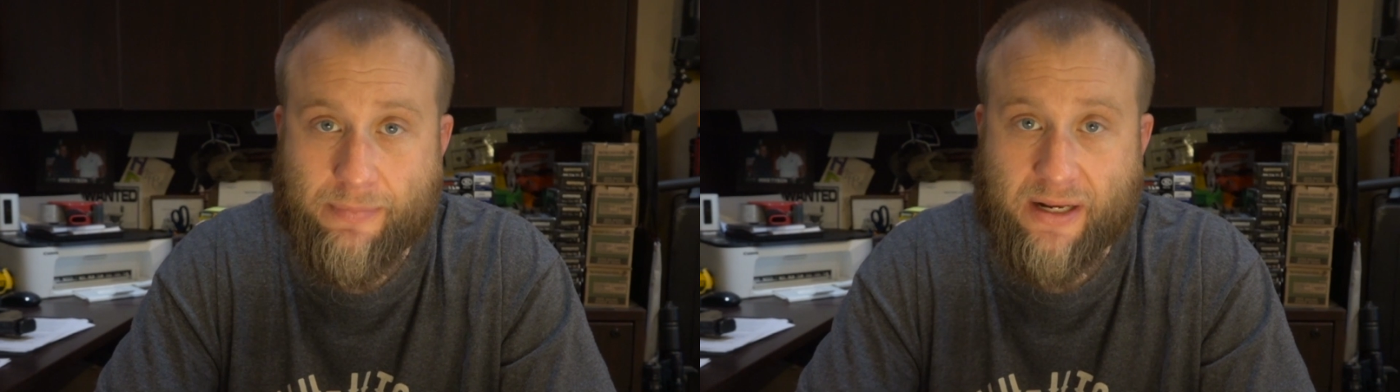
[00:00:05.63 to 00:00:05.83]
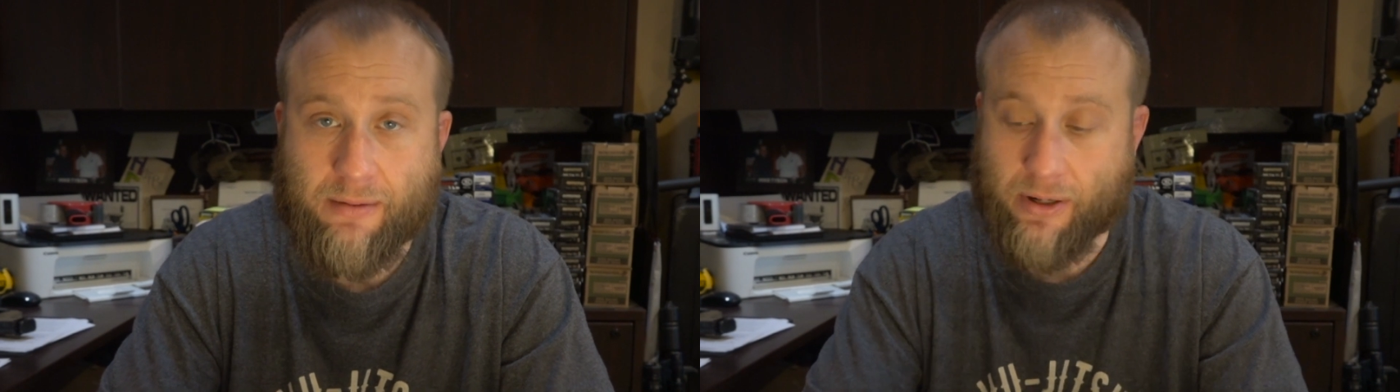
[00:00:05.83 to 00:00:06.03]

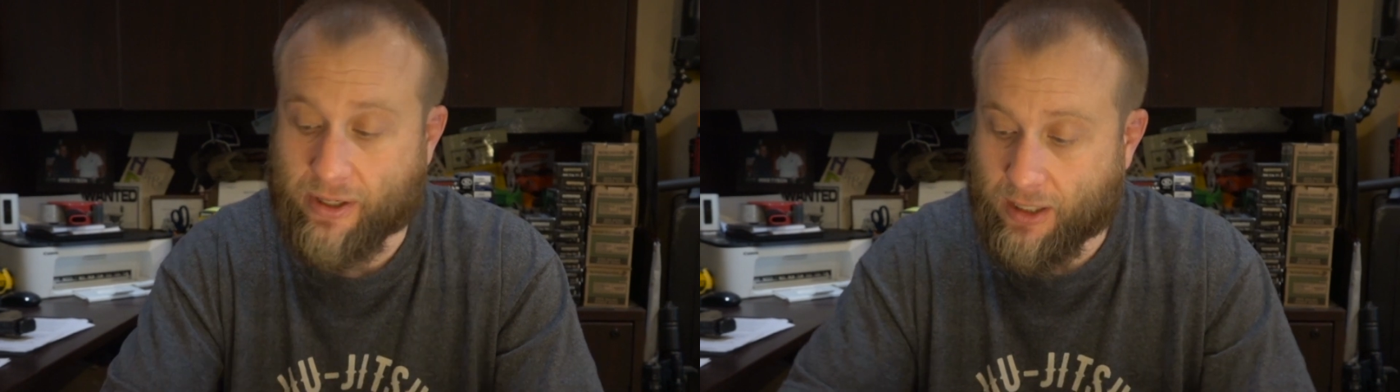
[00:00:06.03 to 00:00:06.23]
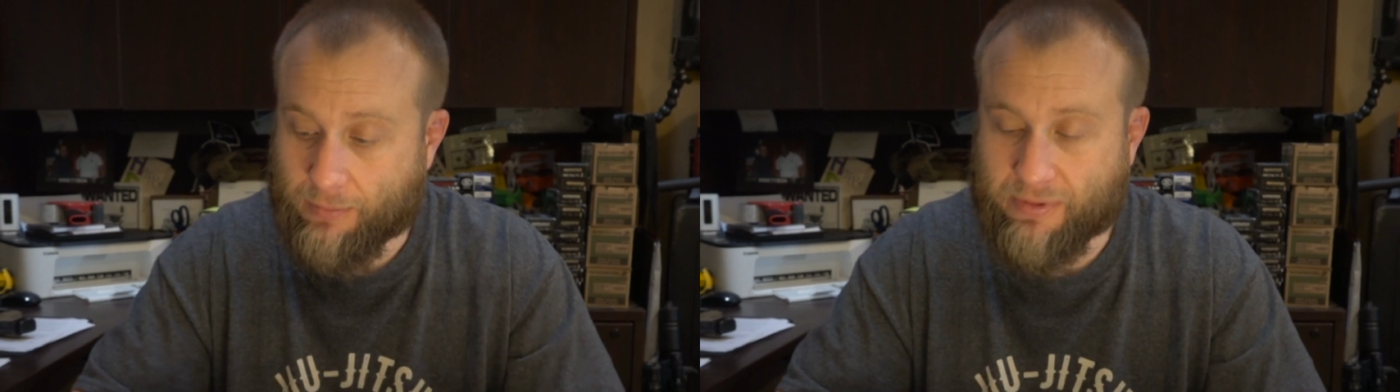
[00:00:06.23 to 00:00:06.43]
bit about a
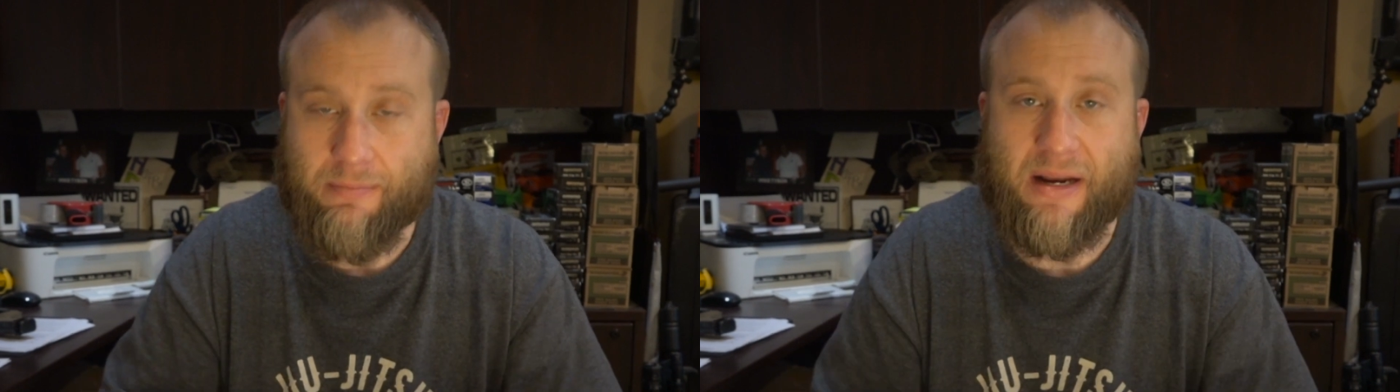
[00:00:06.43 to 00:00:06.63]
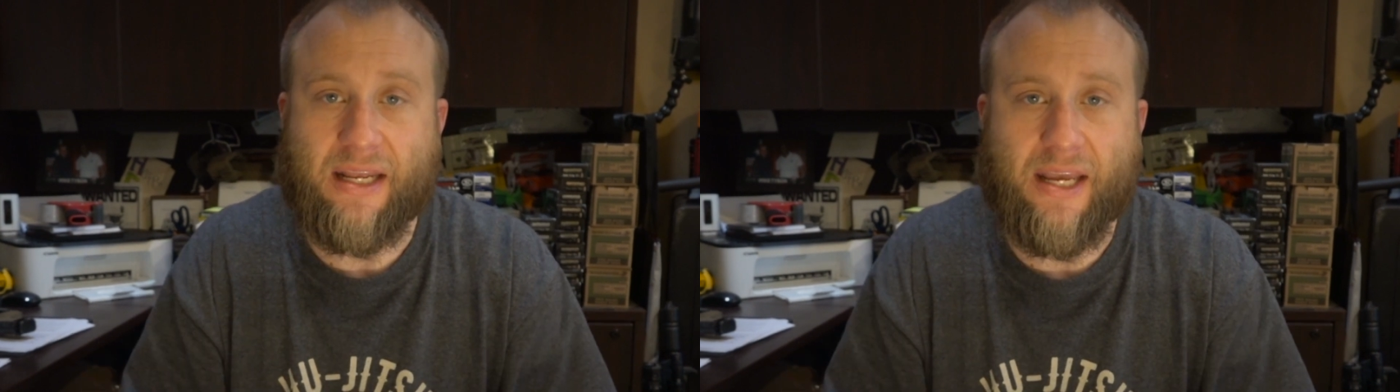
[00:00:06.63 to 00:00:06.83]
couple of
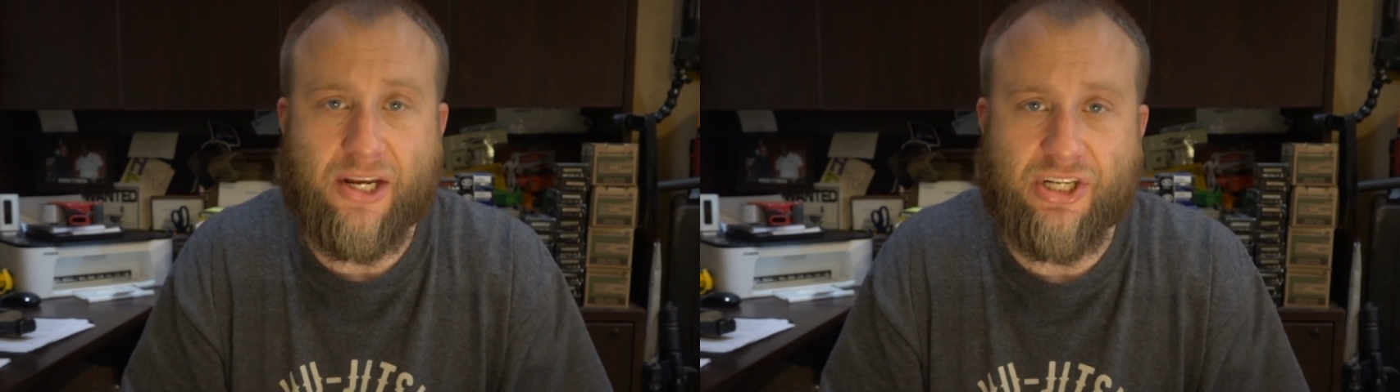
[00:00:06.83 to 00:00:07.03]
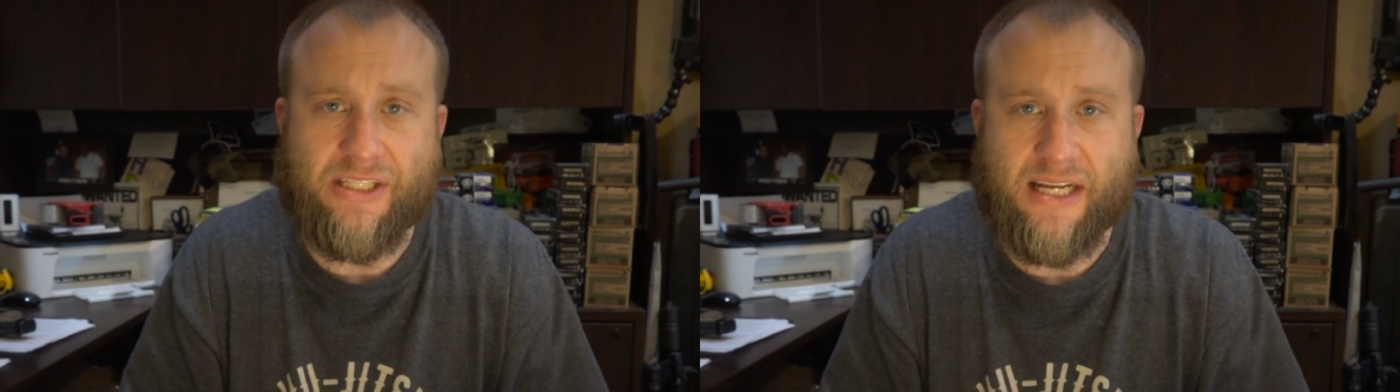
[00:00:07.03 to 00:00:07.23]

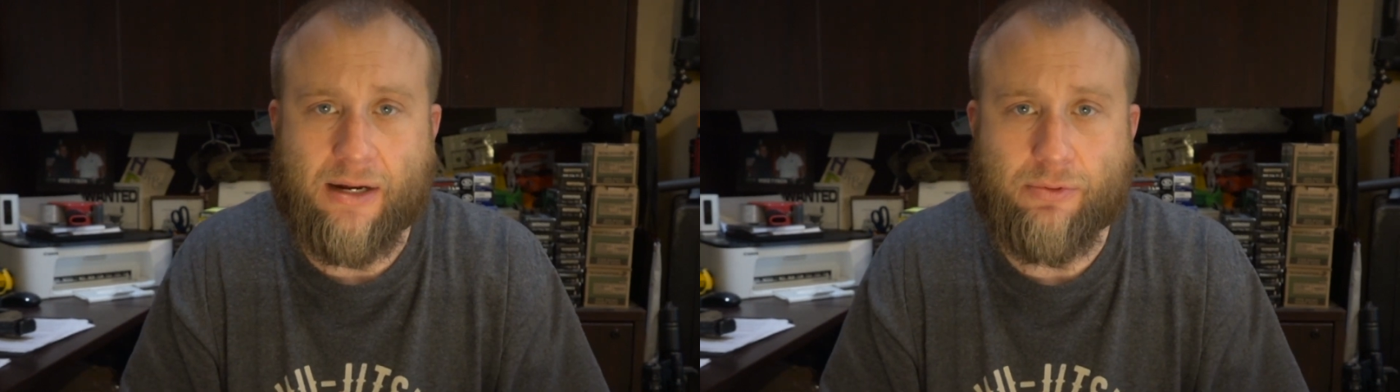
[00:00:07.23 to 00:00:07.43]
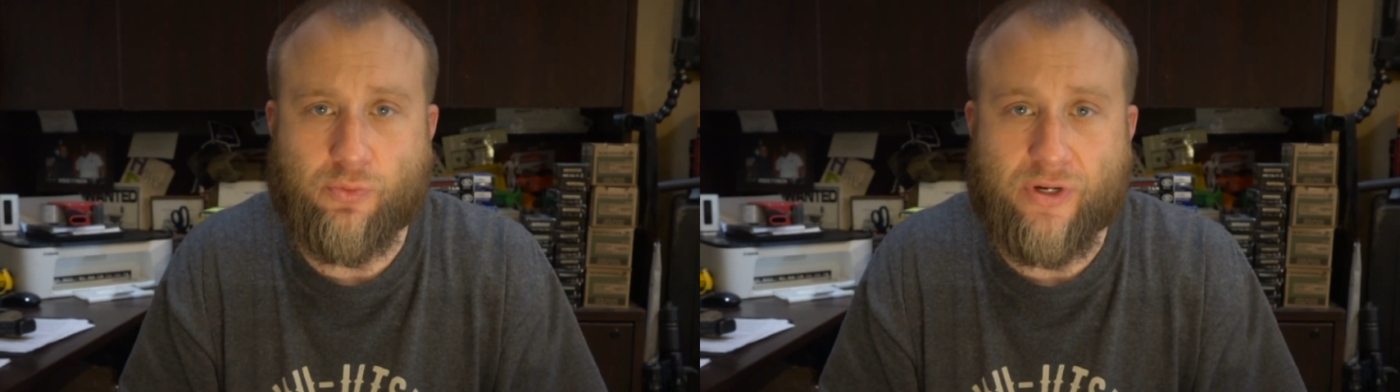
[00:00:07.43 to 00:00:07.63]
medications that I
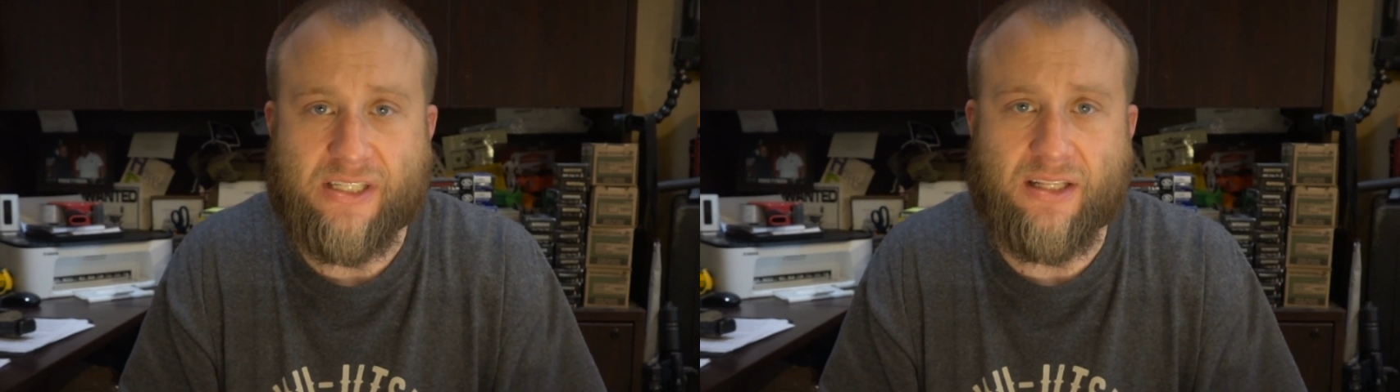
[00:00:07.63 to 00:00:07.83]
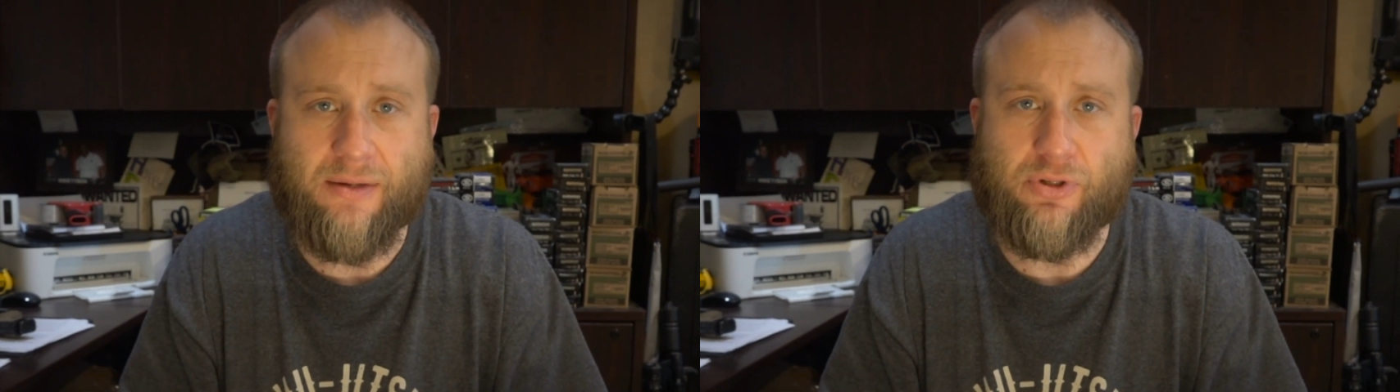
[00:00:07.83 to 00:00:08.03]
was
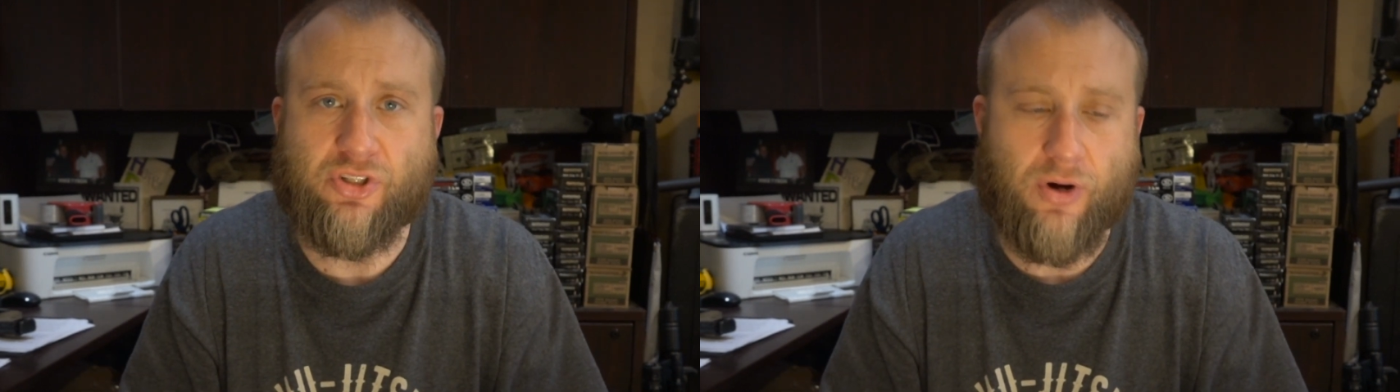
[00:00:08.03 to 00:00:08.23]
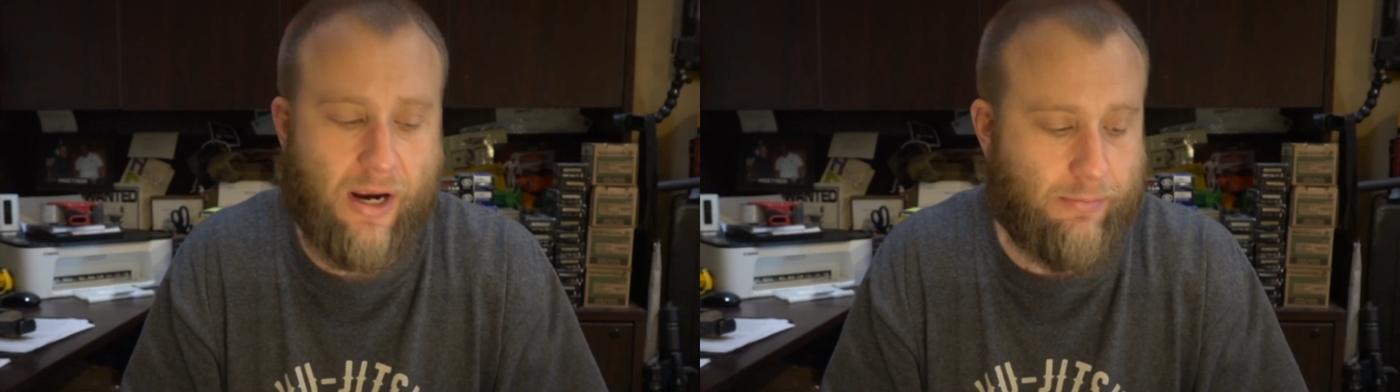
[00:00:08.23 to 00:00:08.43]
recently
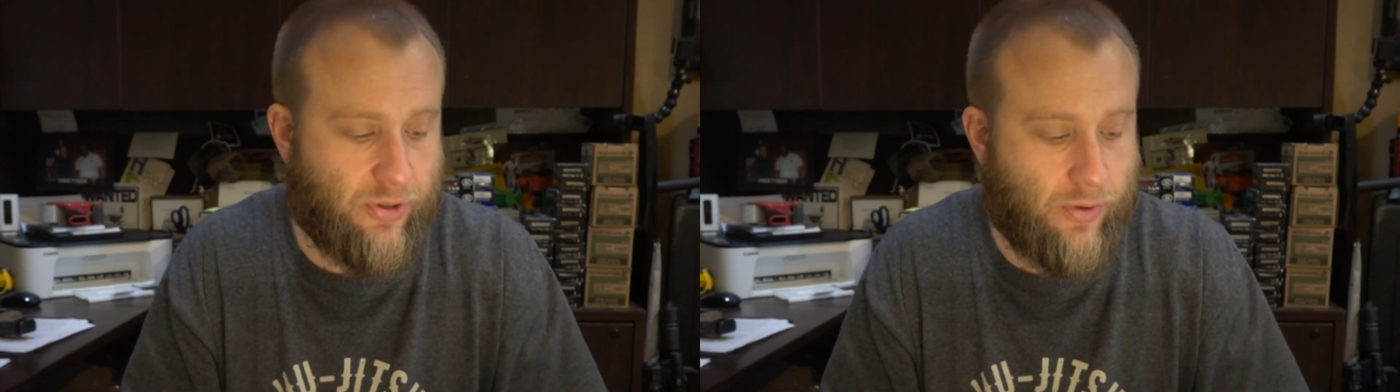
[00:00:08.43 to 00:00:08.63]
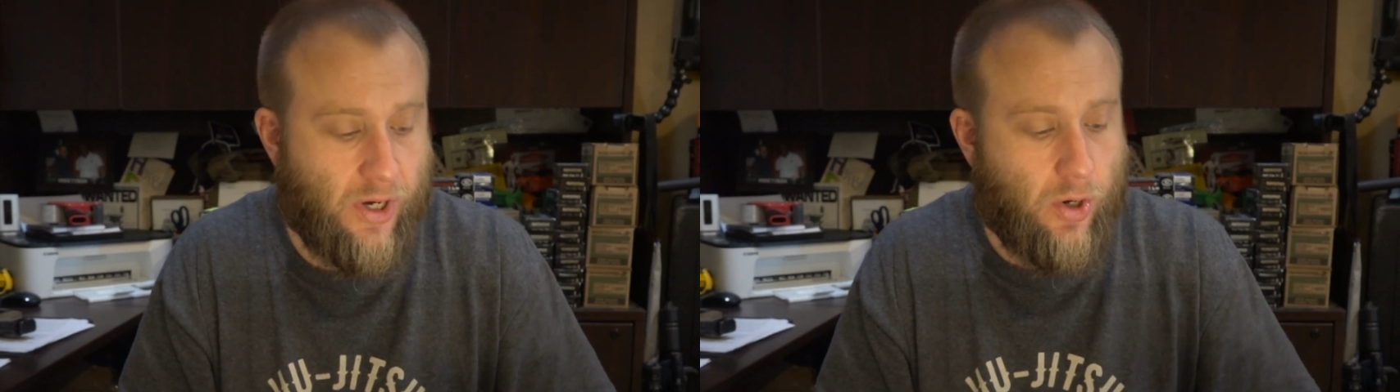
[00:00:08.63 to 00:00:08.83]
prescribed to,